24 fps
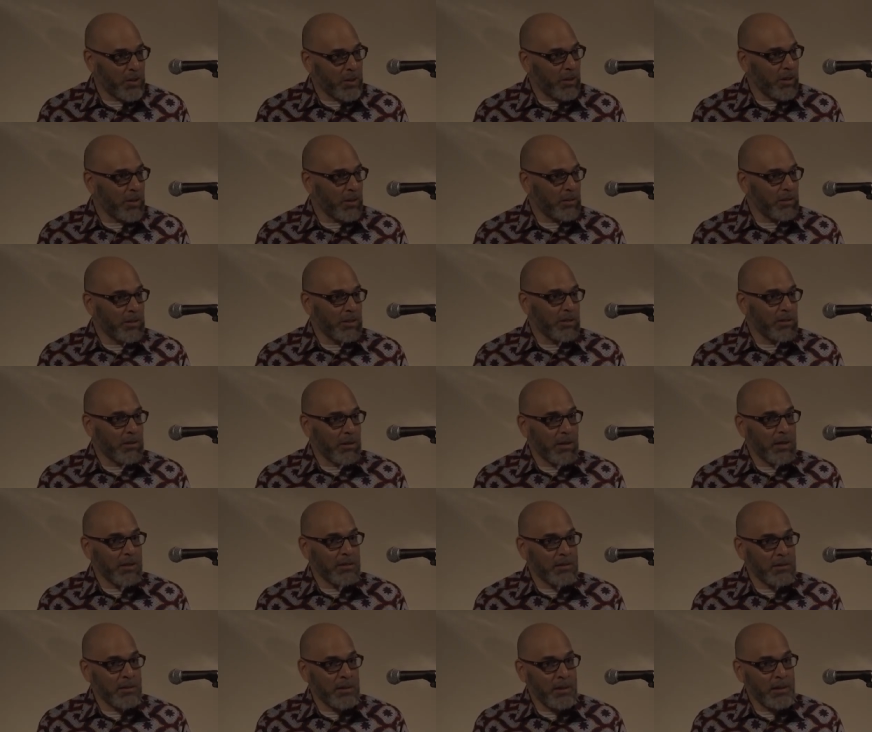Fanon
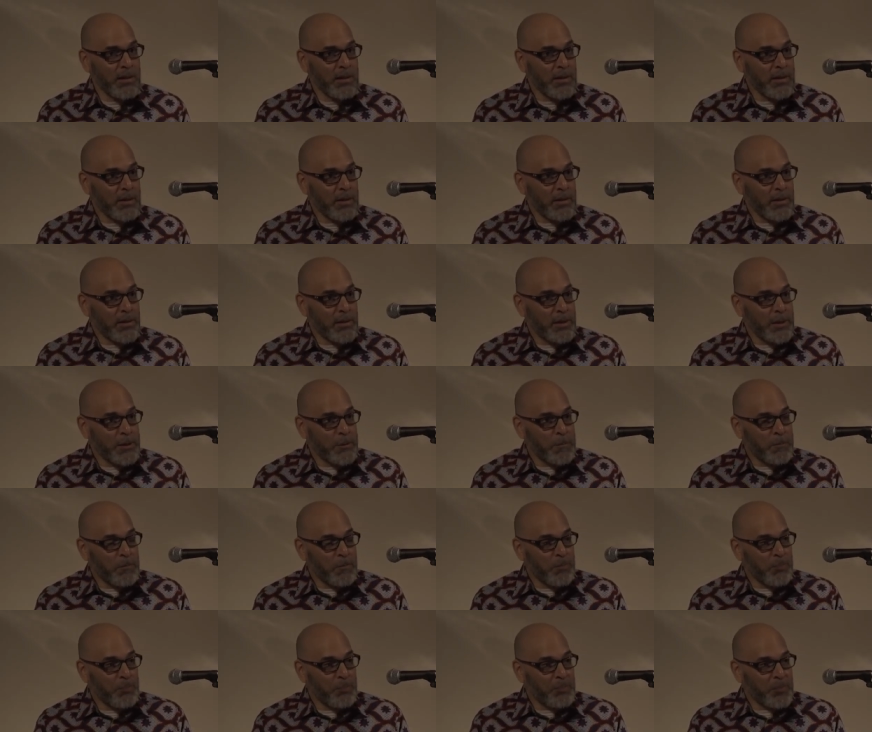discussed?
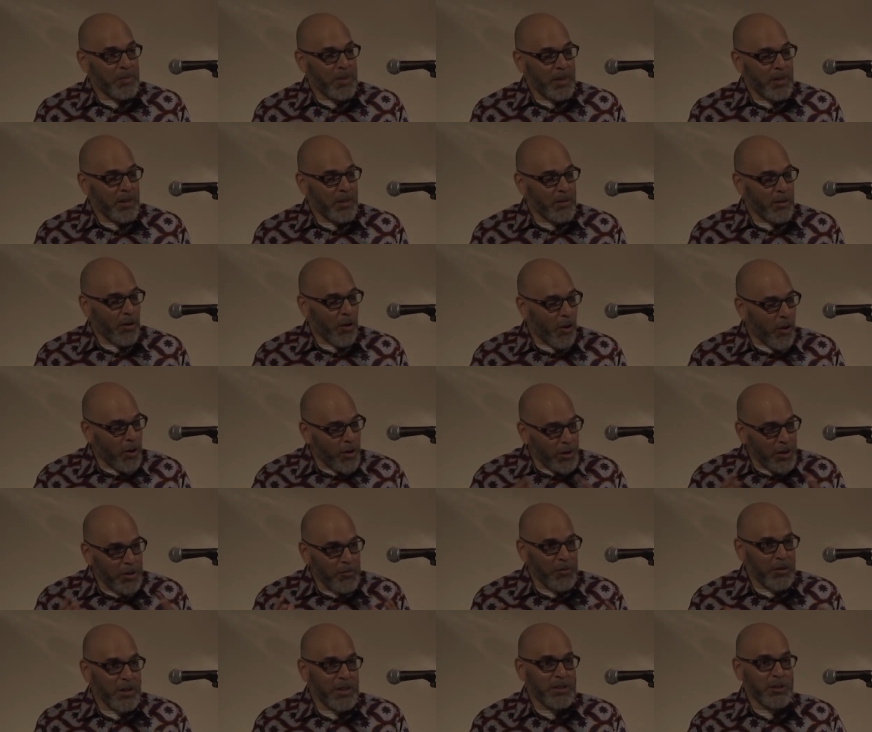All
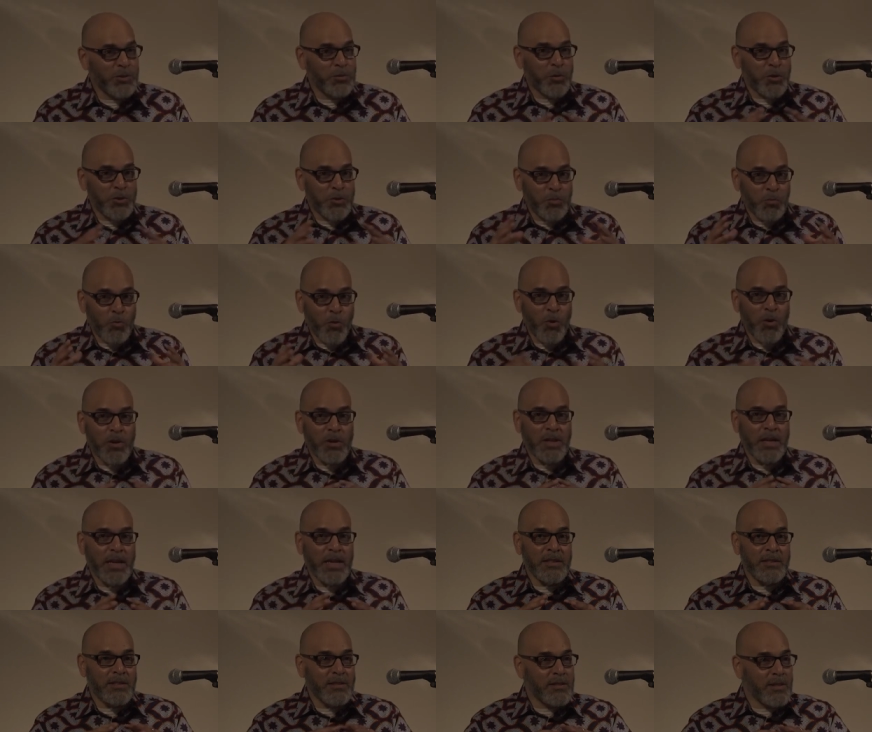of this was more or
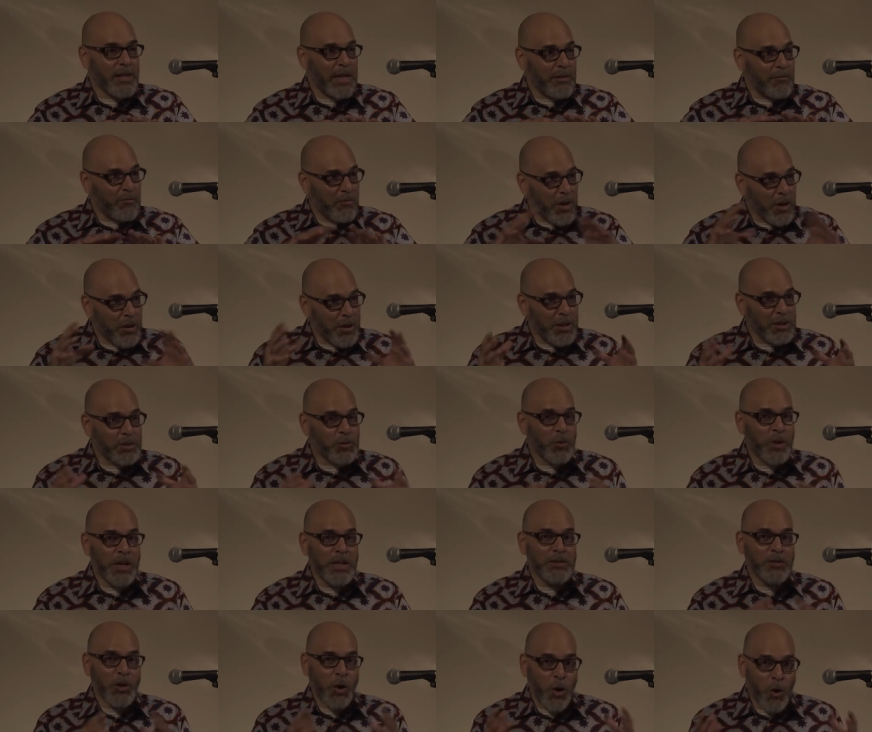less, in various
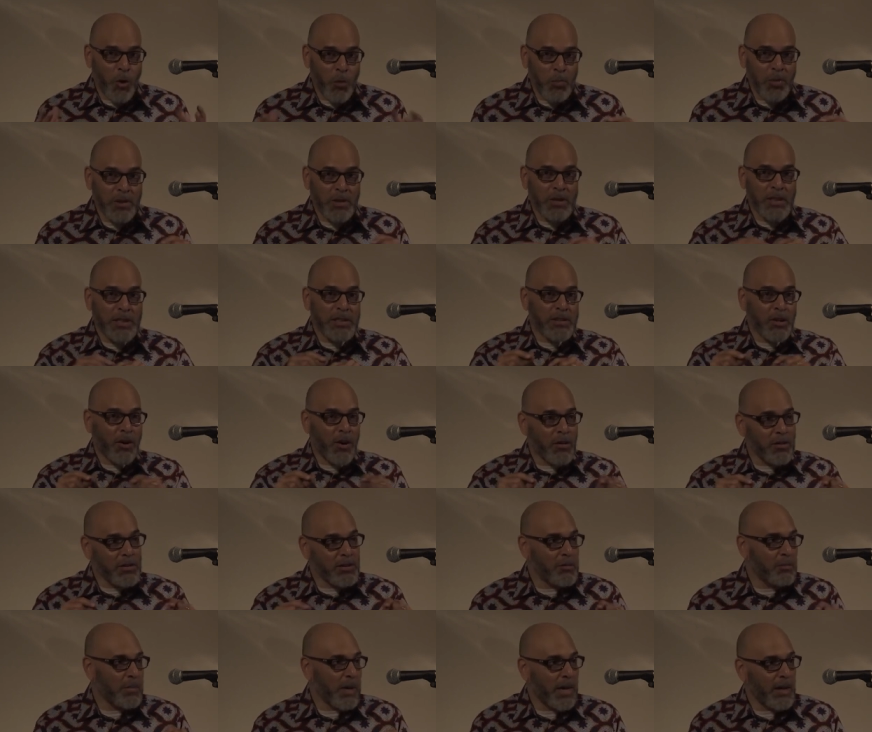ways, openly
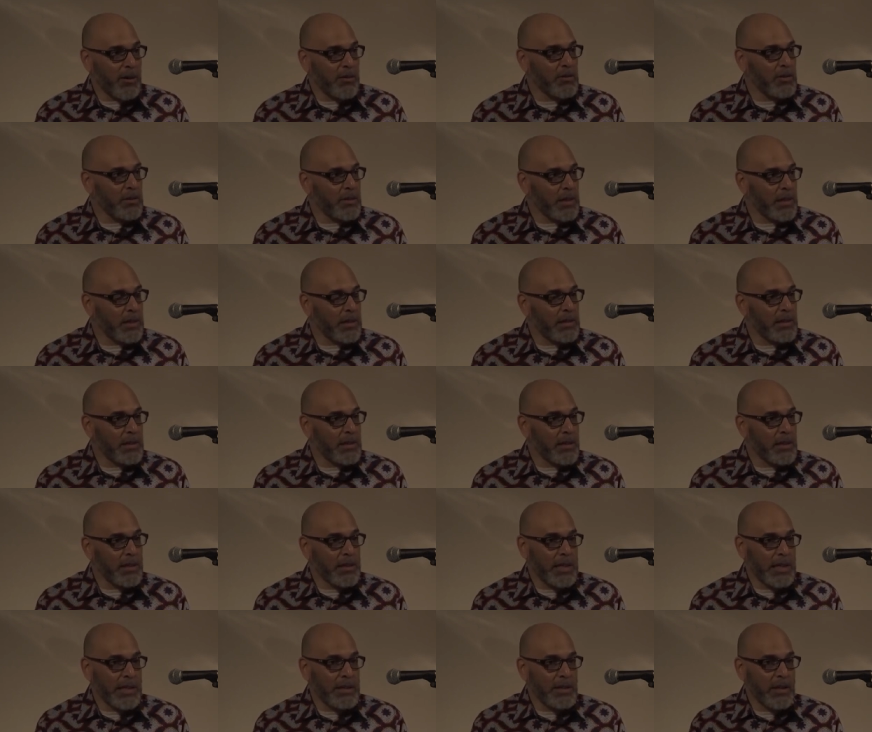talked about uh,
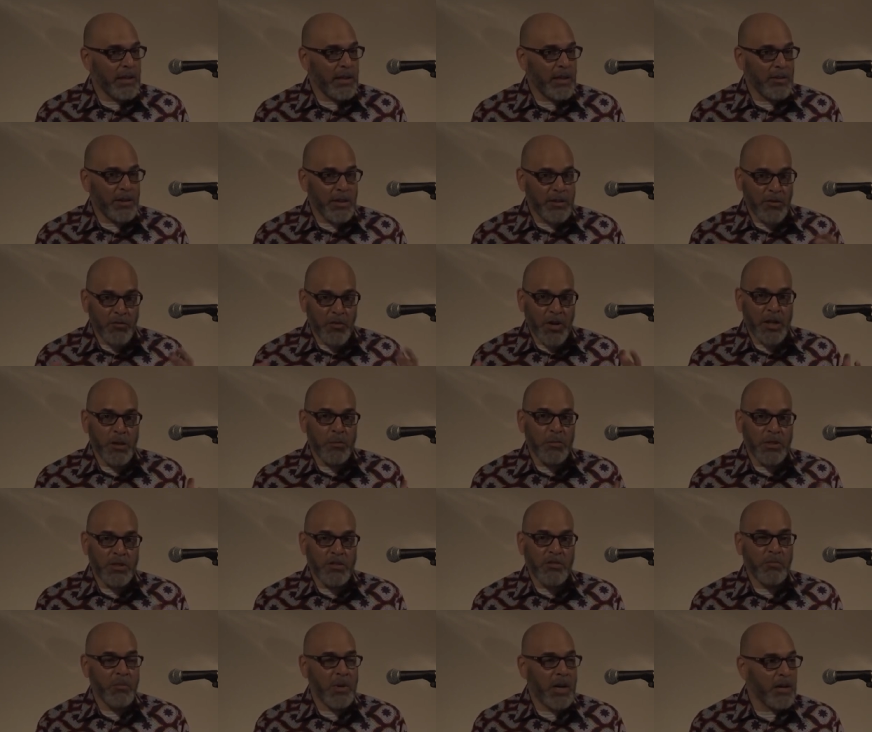in, the, in the
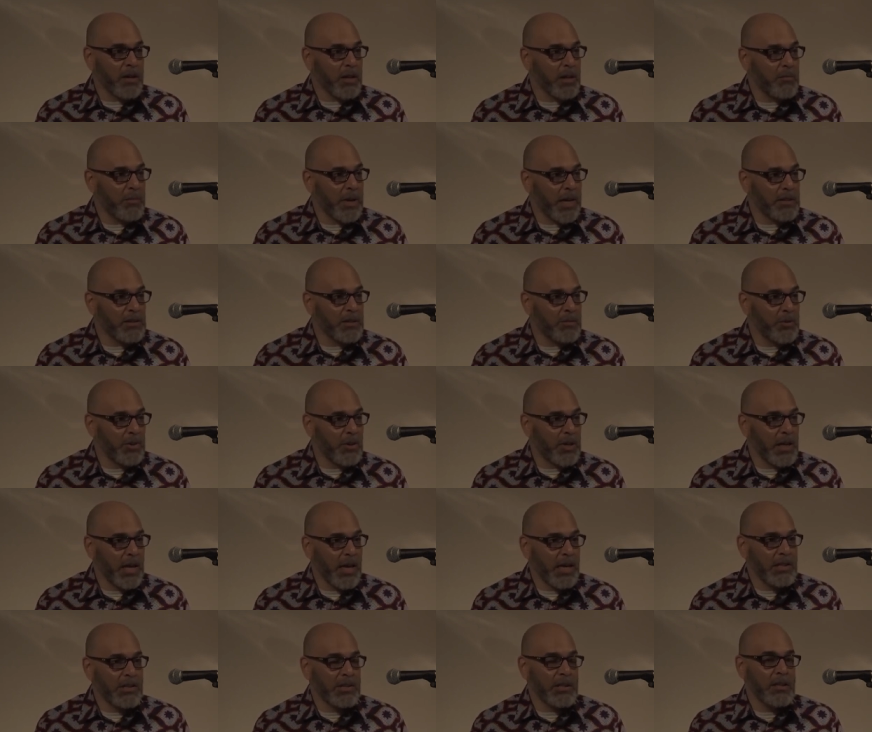development of American mass
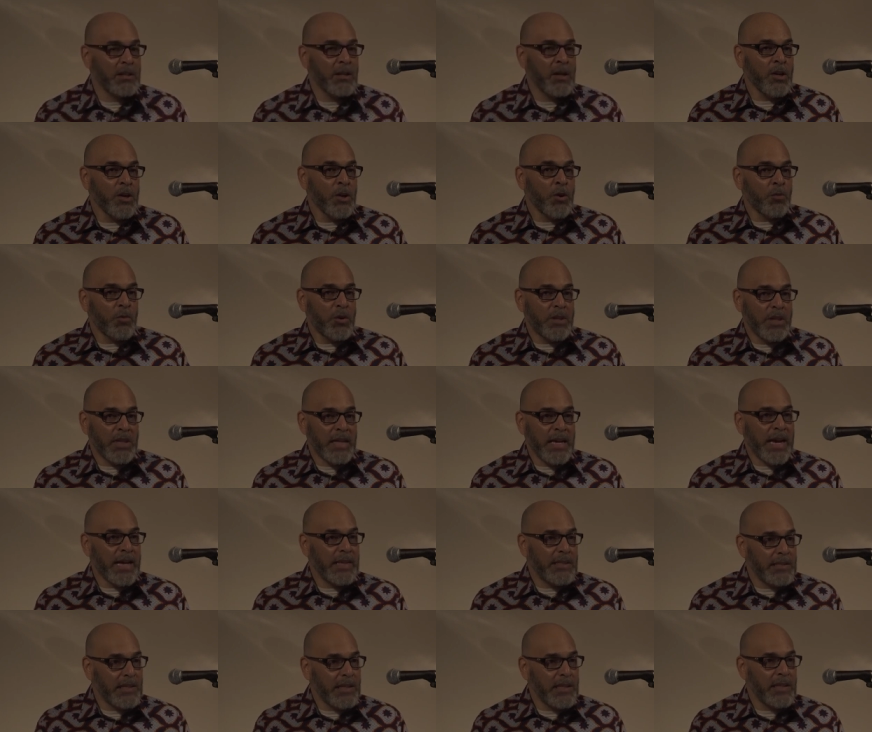communication, with the
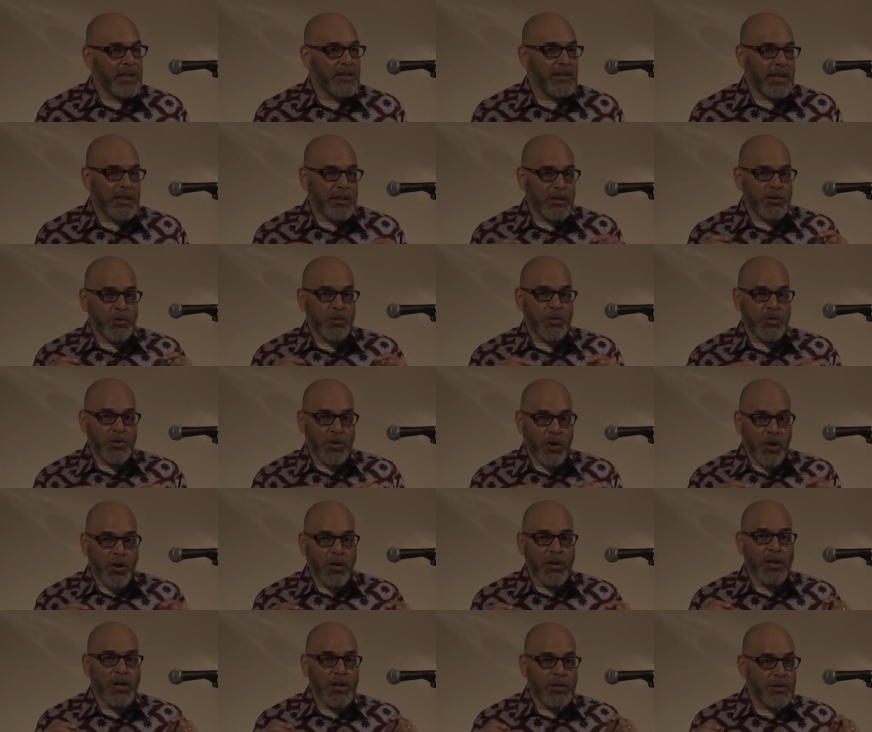idea that this was
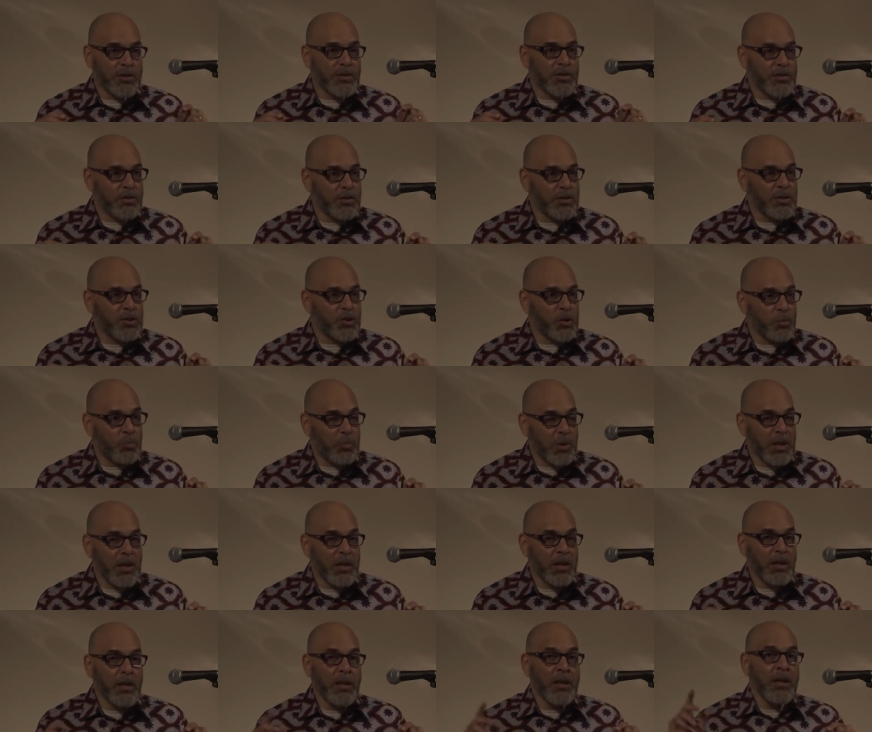all understood to
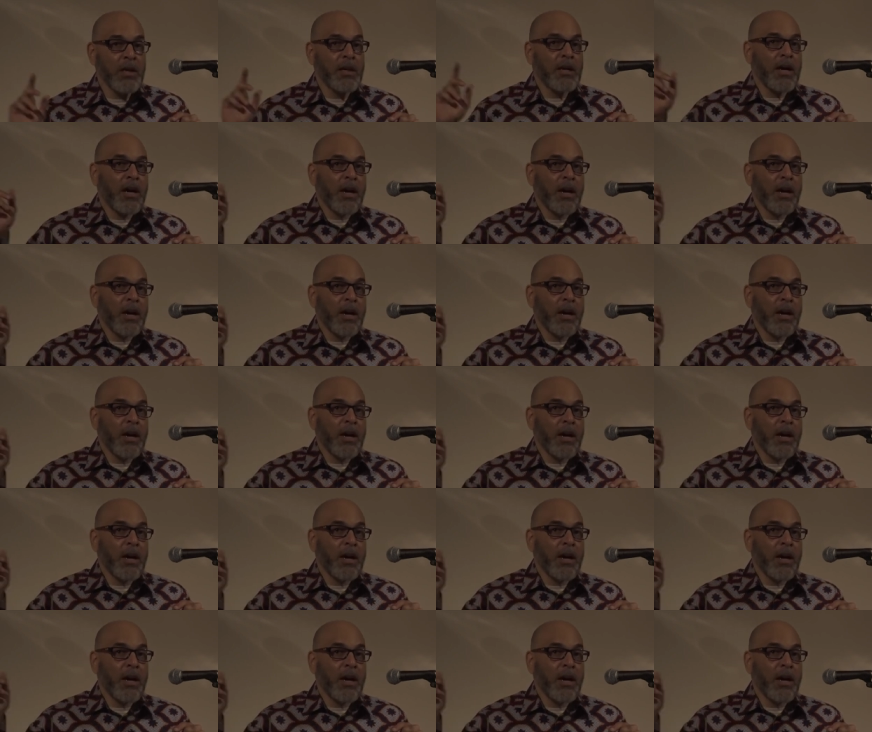be